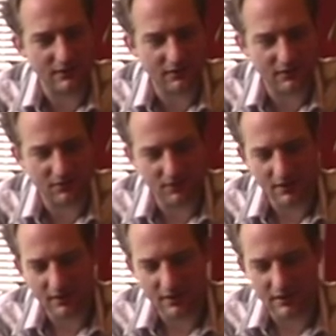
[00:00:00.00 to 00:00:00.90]
so
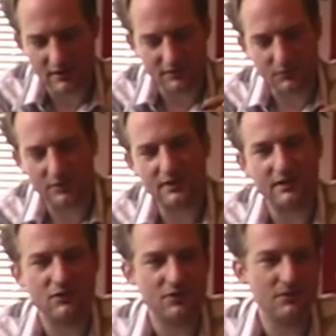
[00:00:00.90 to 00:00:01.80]
it's rooted
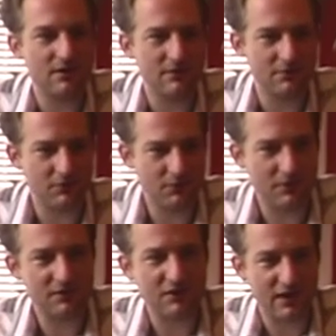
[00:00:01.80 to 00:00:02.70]
in Judaism and
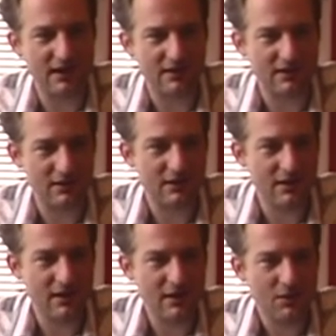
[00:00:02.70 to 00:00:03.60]
Christianity,
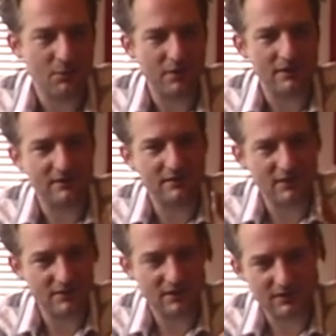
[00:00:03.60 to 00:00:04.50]
but it's
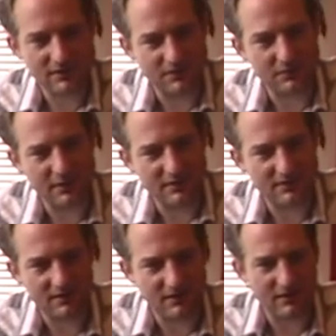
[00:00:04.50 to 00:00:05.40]
touching these
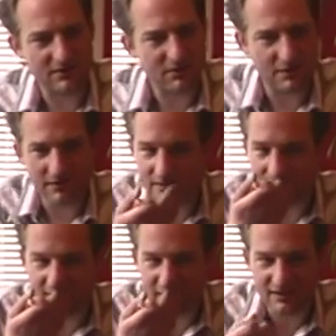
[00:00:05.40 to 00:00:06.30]
places intimately
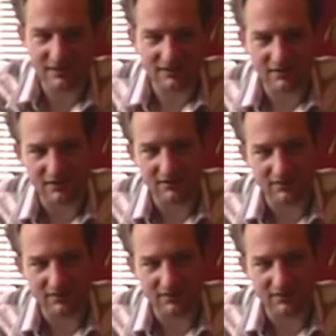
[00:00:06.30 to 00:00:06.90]
as I can see it.